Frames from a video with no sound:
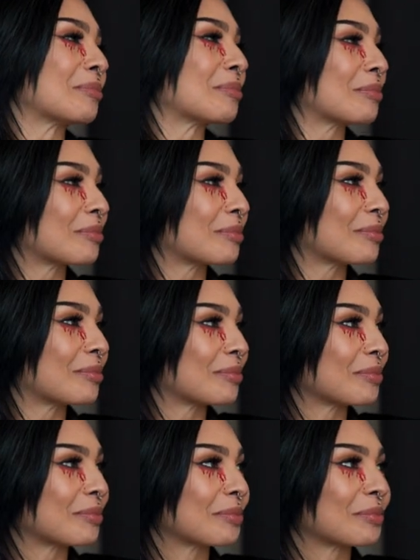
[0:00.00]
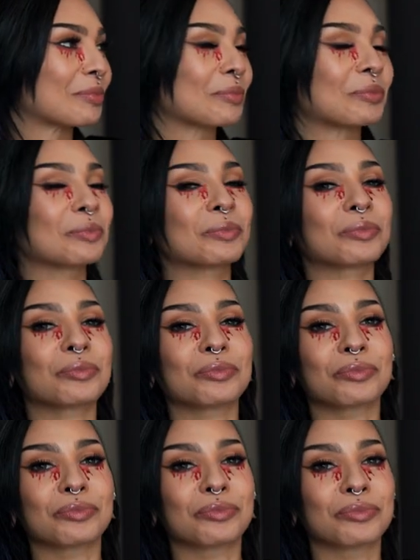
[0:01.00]

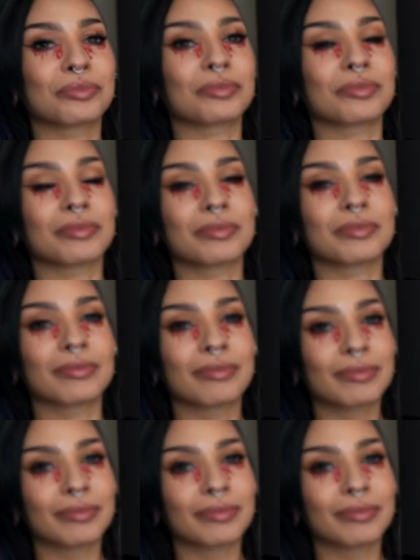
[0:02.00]
No words are spoken by the person on screen.